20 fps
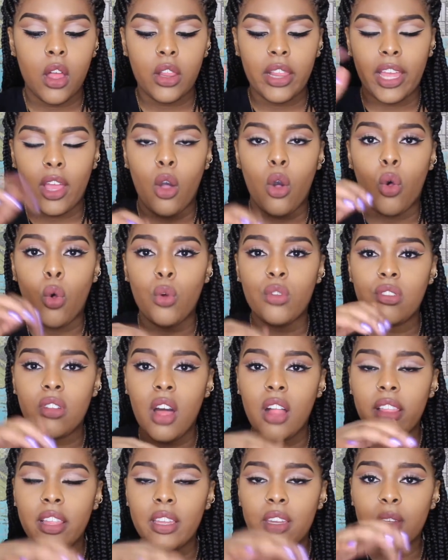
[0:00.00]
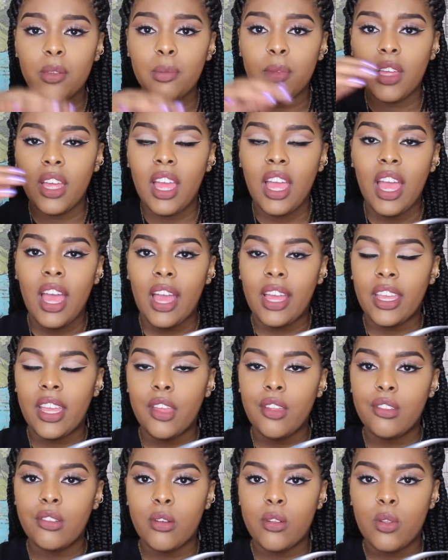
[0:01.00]
like holes all in them, I
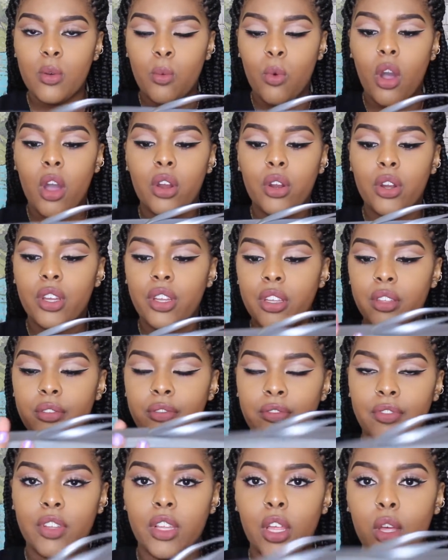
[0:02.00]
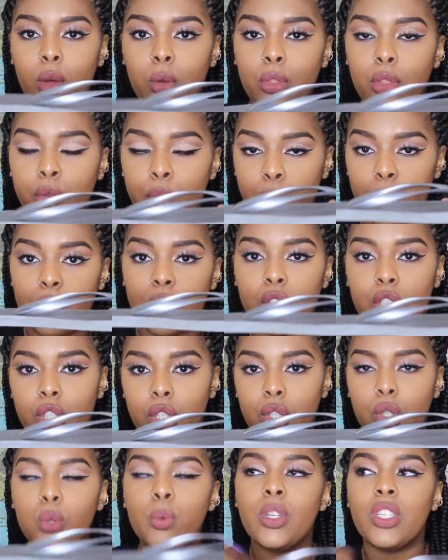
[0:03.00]
guess, so the water could flow through the
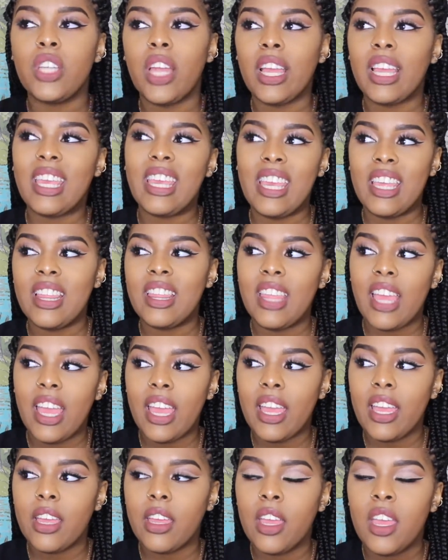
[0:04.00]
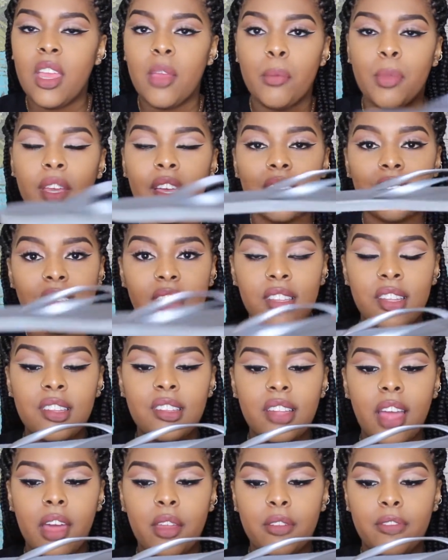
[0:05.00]
shoe, which I get that, because in
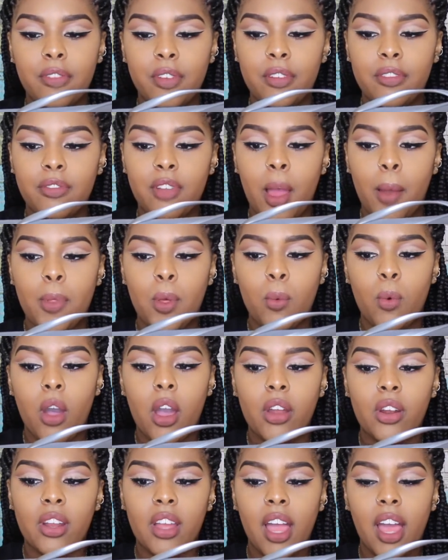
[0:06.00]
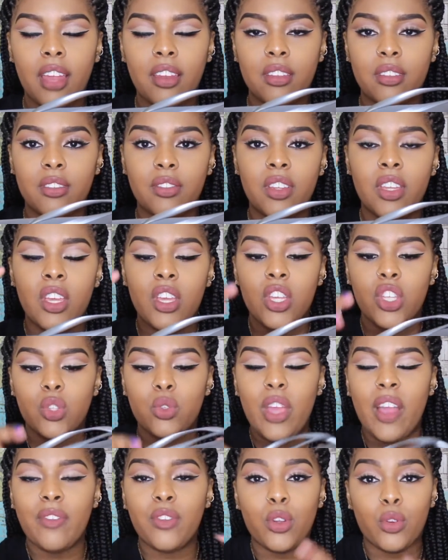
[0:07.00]
this kind of flip-flop, the water kind of,
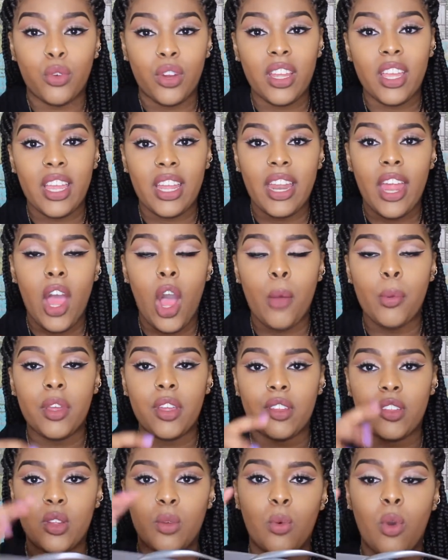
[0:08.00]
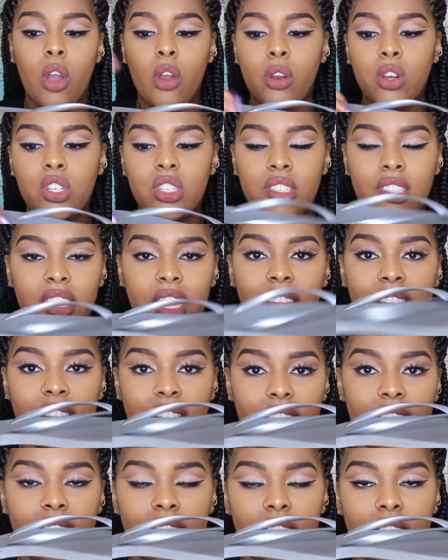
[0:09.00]
you have to wring it out because the water just like
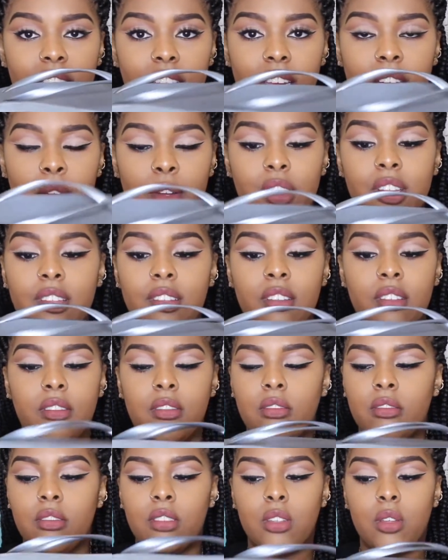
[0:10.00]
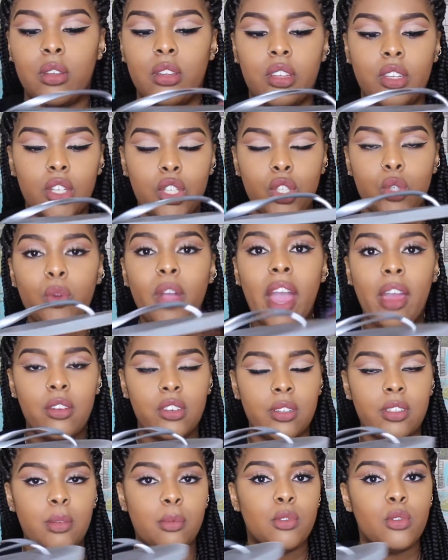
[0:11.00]
sits in here. It doesn't, the shoe kind of
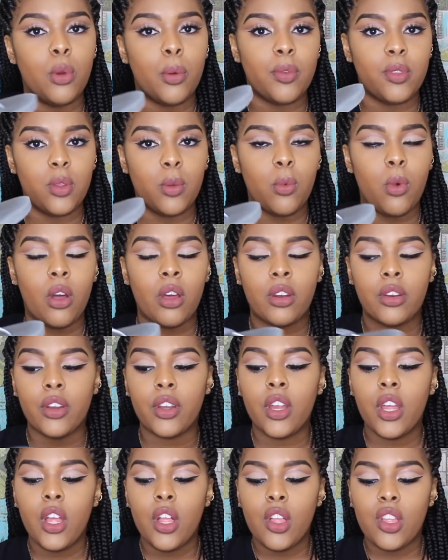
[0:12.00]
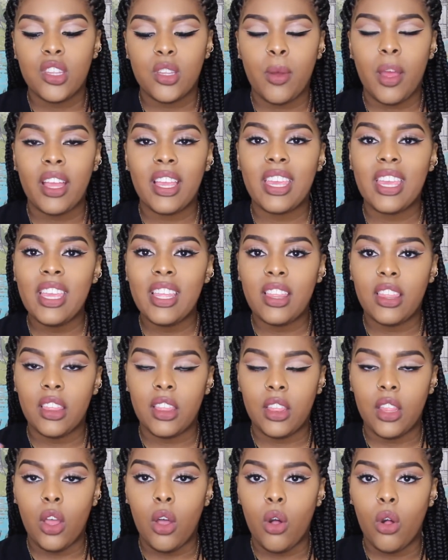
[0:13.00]
just absorbs the water. So I get
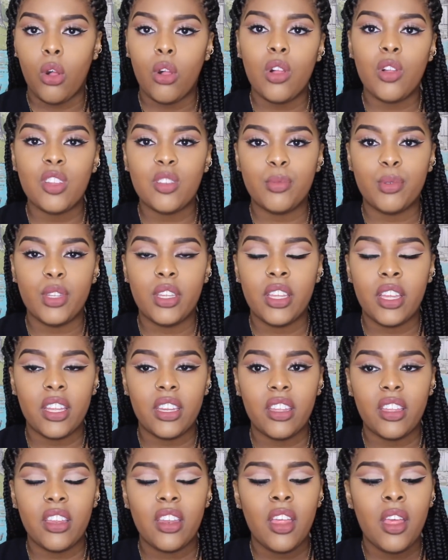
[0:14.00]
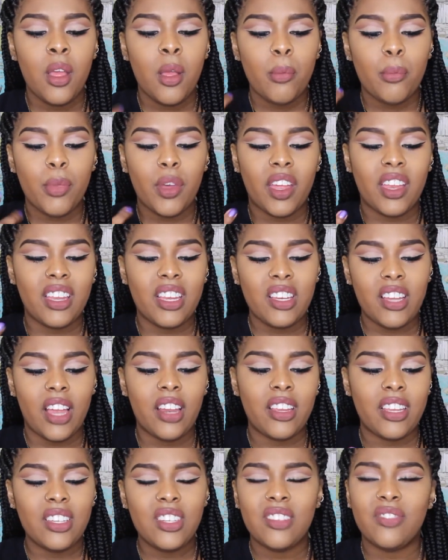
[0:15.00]
the holes being in it, but
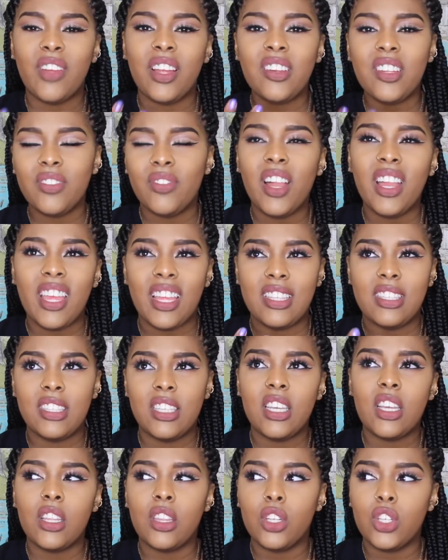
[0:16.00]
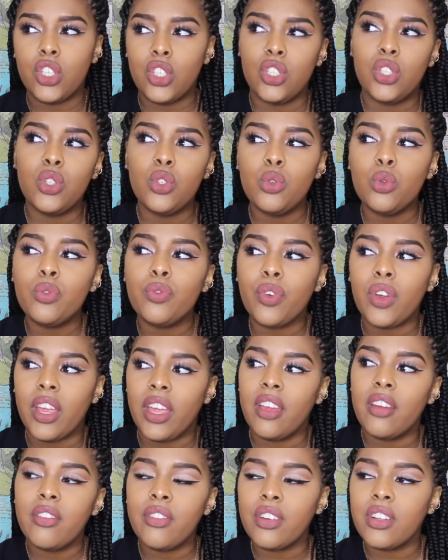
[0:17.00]
I just felt like it took the shoe
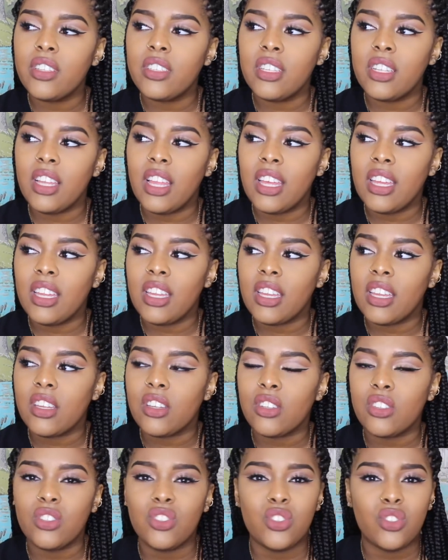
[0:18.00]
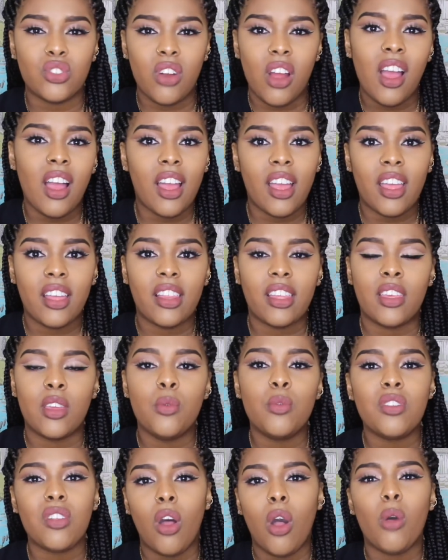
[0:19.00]
forever to like dry. Like, it
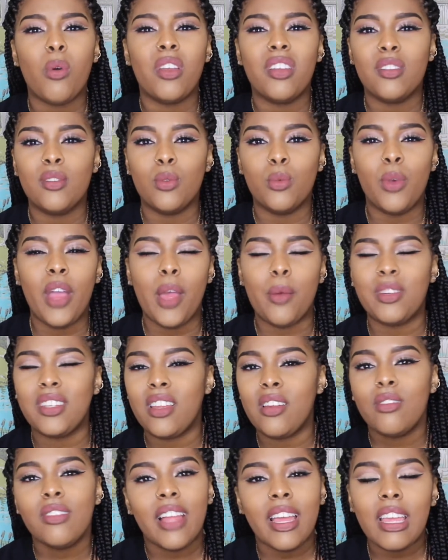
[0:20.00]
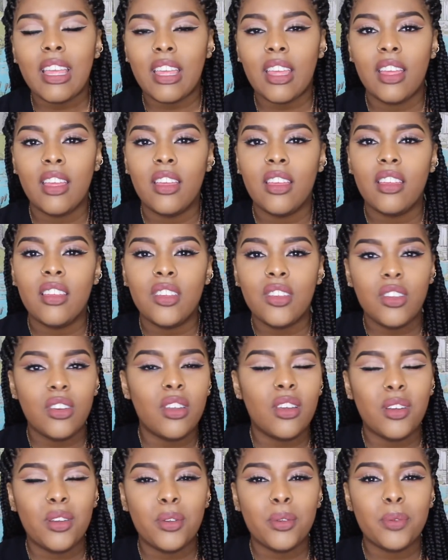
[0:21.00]
was always wet, which I don't like, you
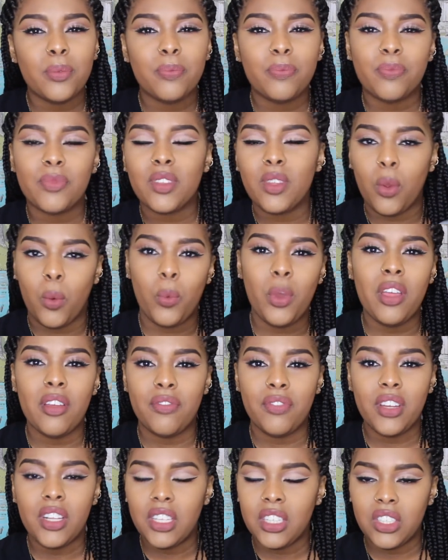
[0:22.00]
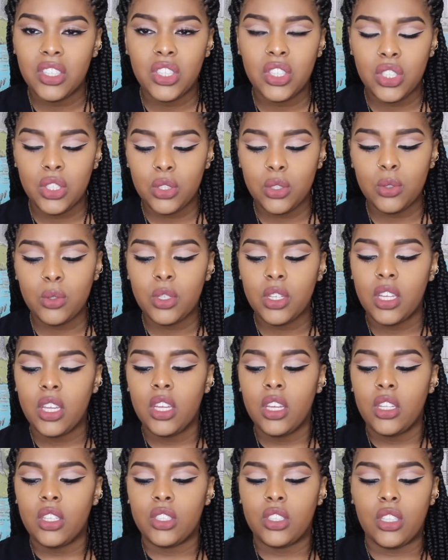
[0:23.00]
know, wet feeling shoe.
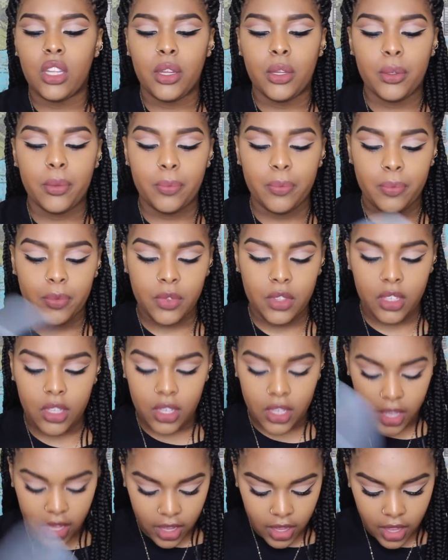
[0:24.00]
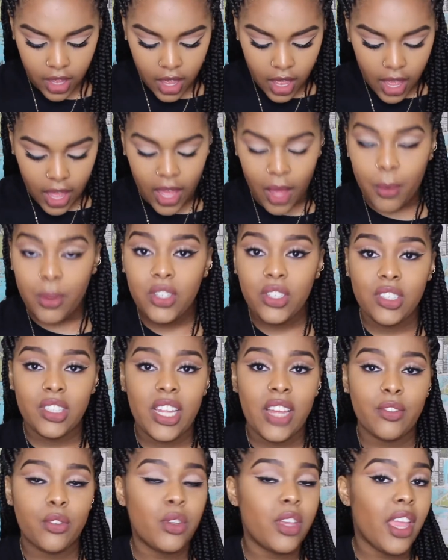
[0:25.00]
So yeah, I would just
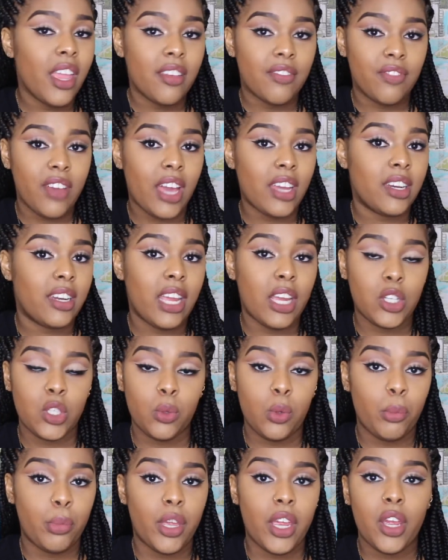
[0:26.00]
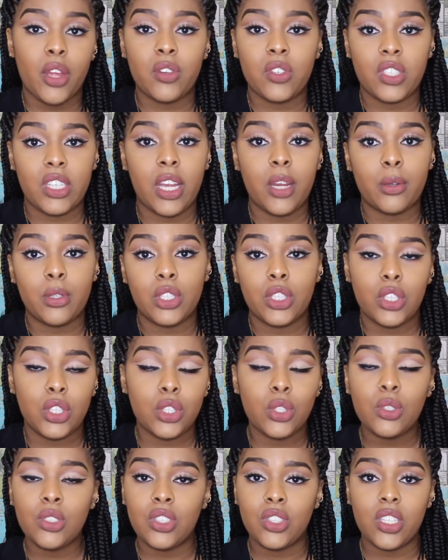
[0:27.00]
say if you can't find an actual pair of shower
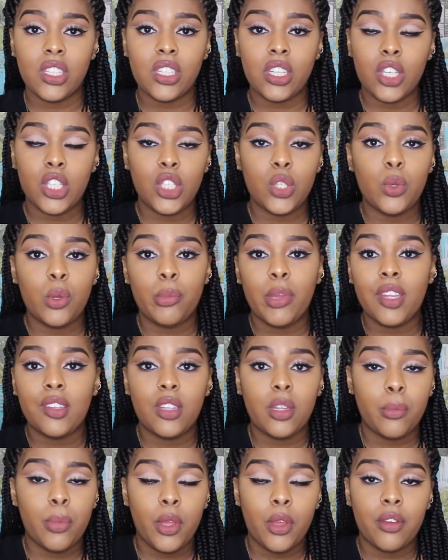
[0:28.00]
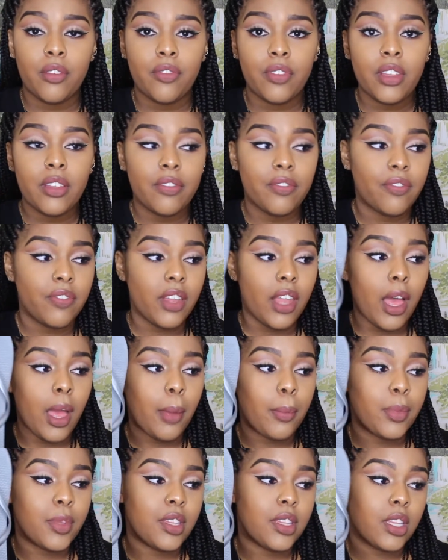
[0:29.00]
shoes and just get you a basic pair of
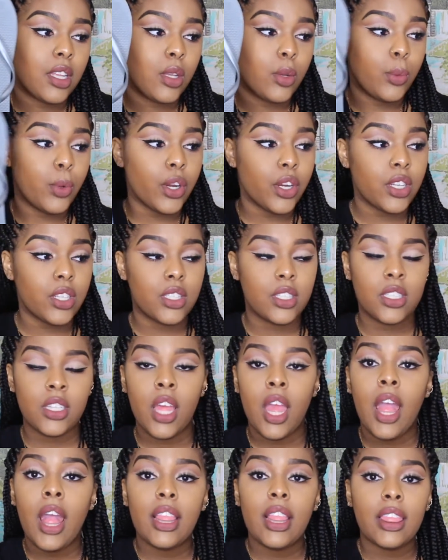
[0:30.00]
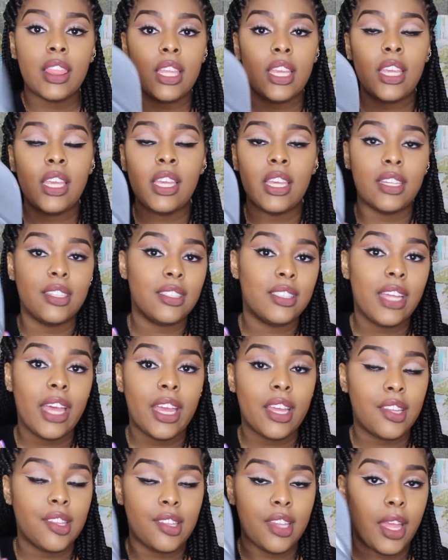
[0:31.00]
flip-flops, it works the
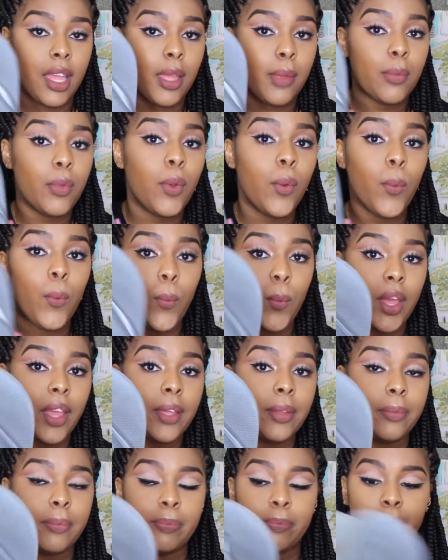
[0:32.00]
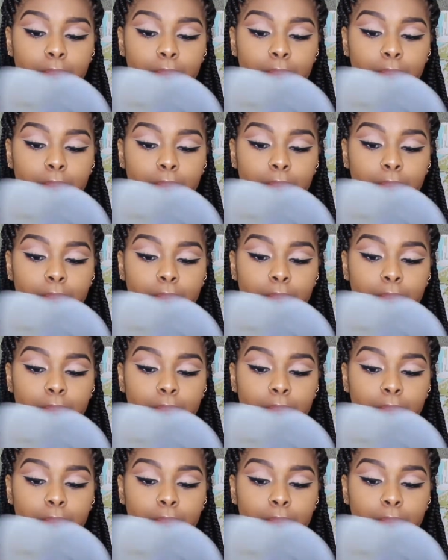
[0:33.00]
exact same way.